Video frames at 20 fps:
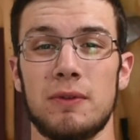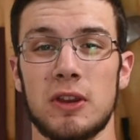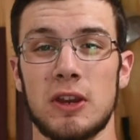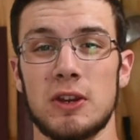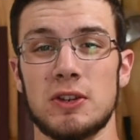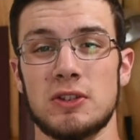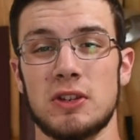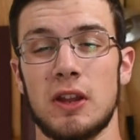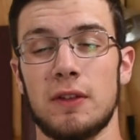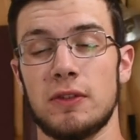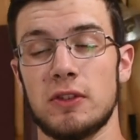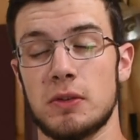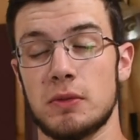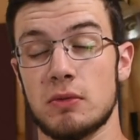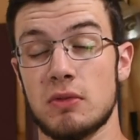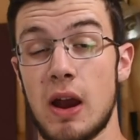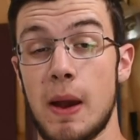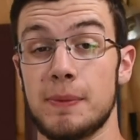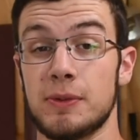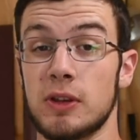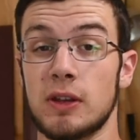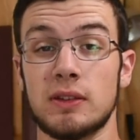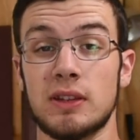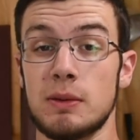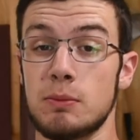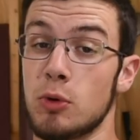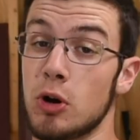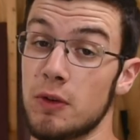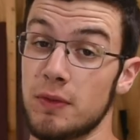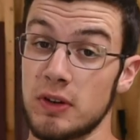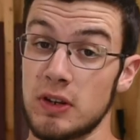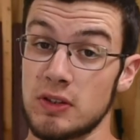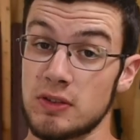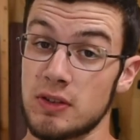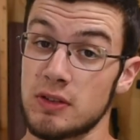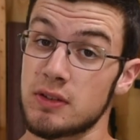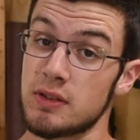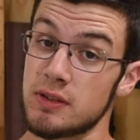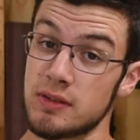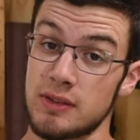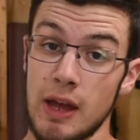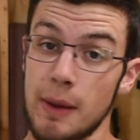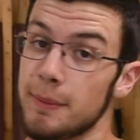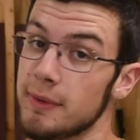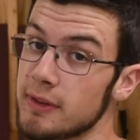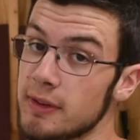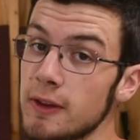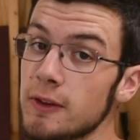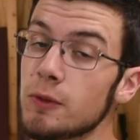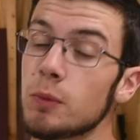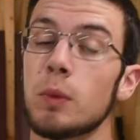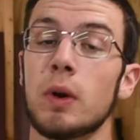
video, you should definitely subscribe so you can see more videos just as dumb as this